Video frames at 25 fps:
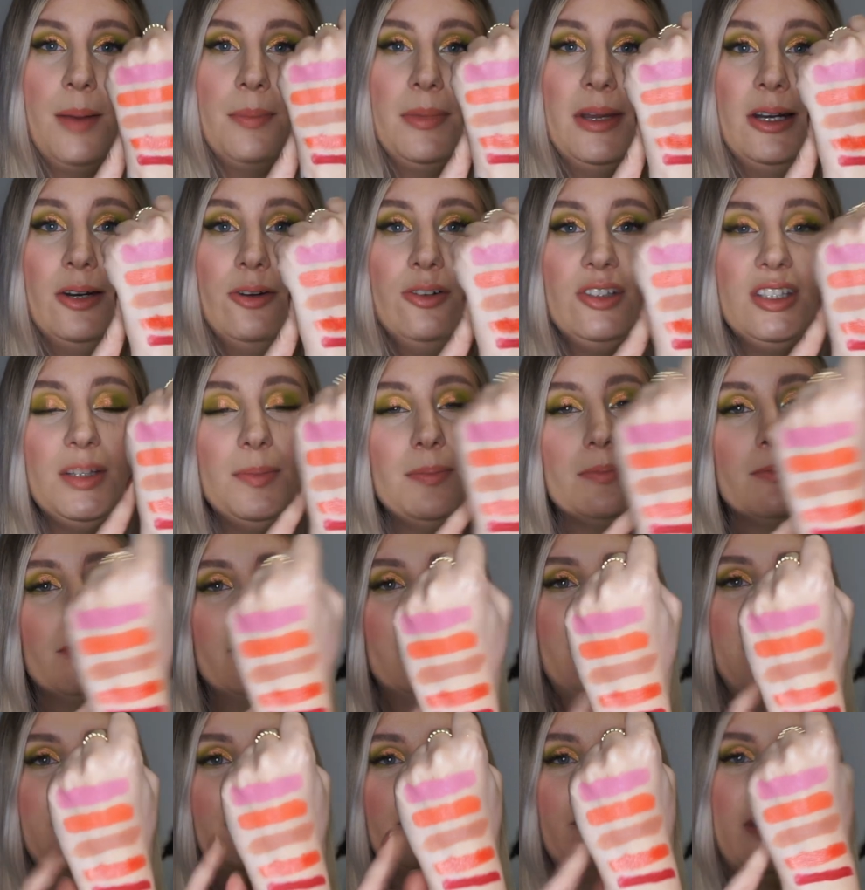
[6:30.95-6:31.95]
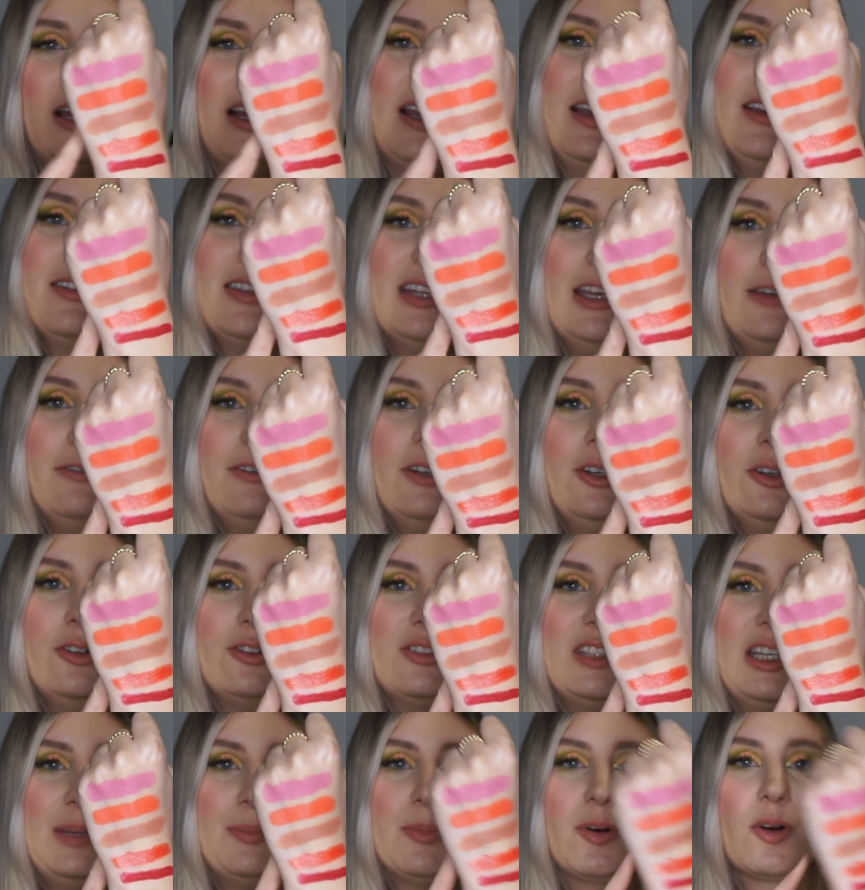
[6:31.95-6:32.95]
It looks like it definitely
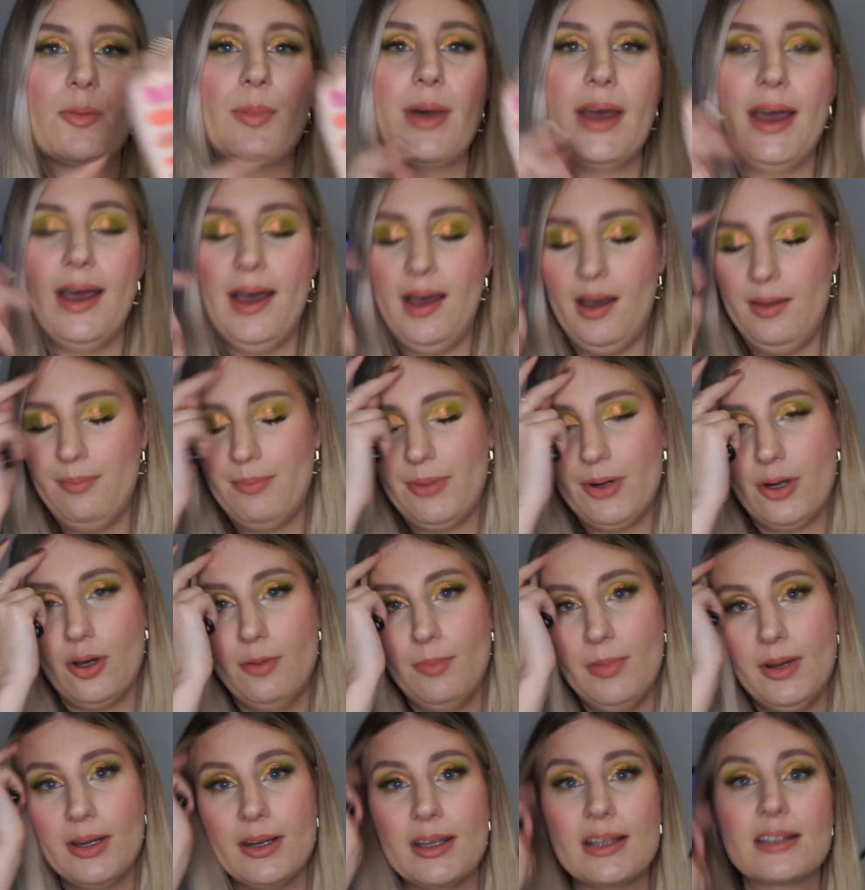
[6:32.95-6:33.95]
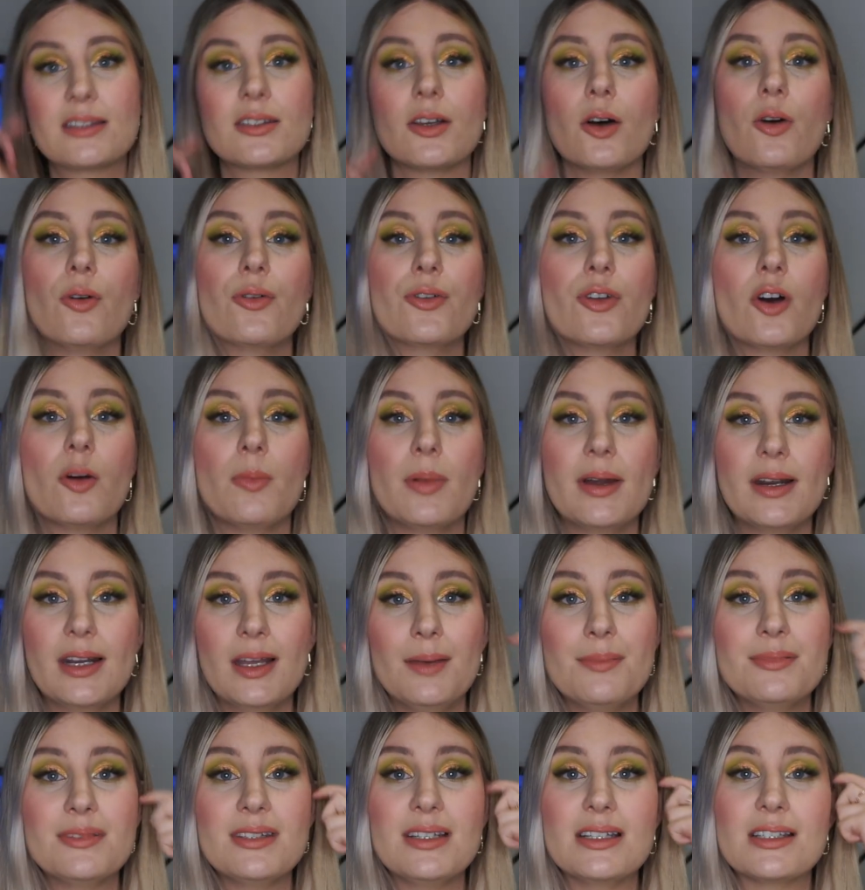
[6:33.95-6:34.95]
looks deeper on my hand, but on my its own on my
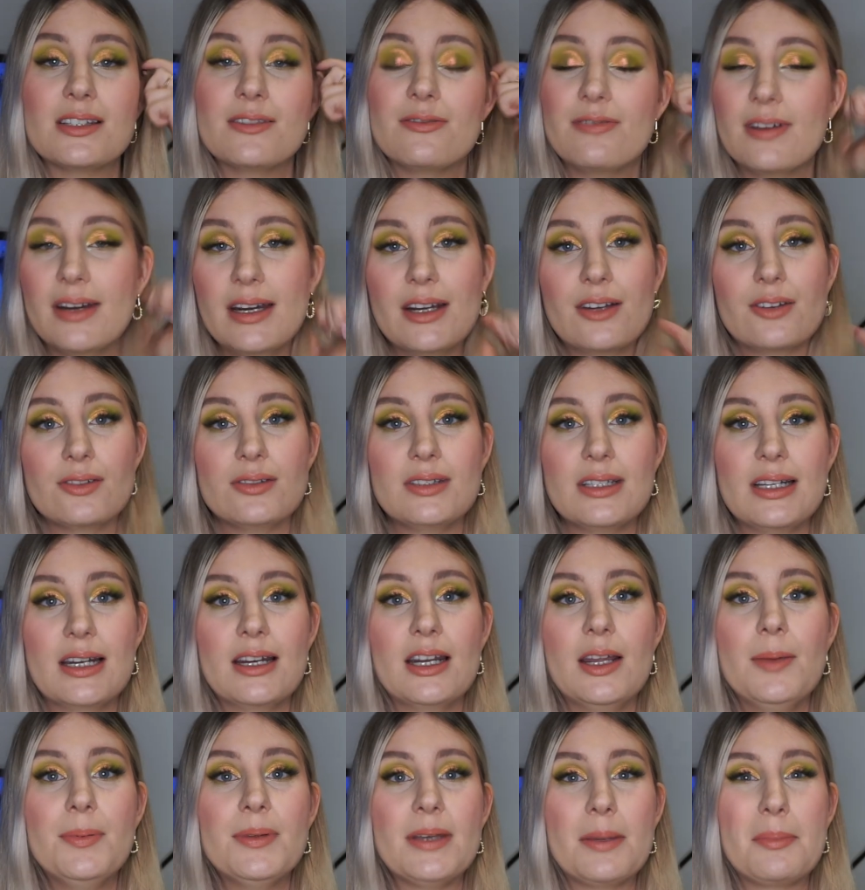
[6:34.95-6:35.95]
lips, it's very concealer lips.